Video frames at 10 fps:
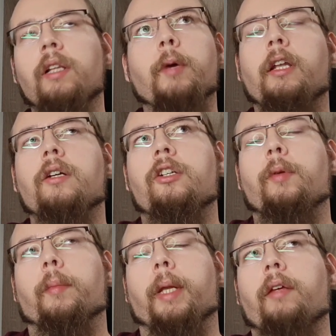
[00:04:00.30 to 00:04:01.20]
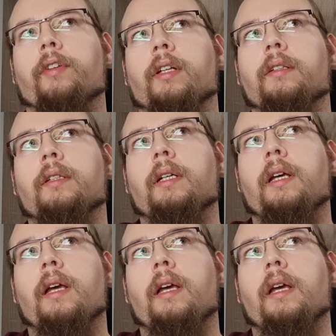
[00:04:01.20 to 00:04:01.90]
That might actually be a benefit.